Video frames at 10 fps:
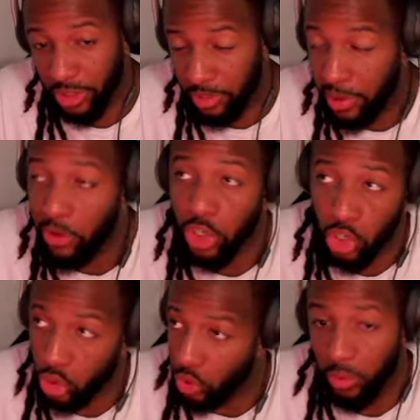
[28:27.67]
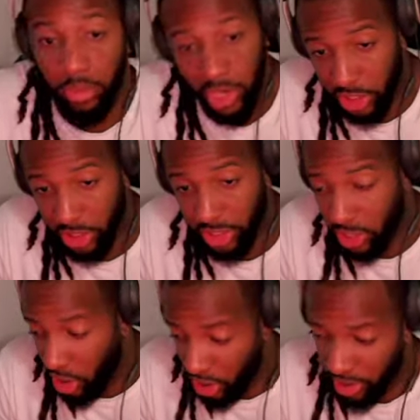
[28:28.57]
spiritual pressure is
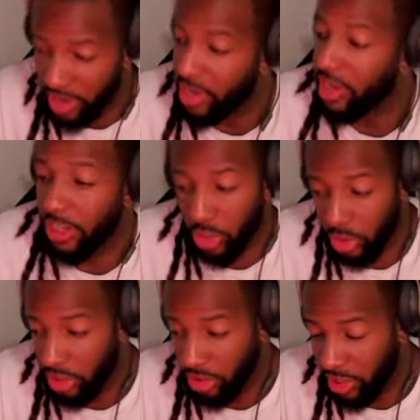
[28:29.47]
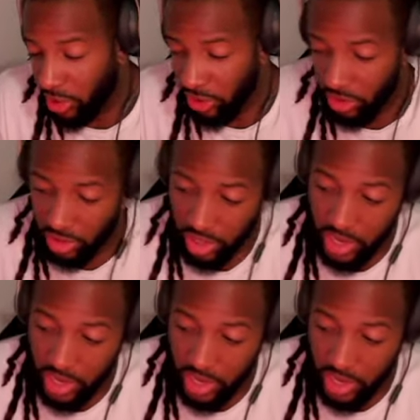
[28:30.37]
gone. So is Toshiro's.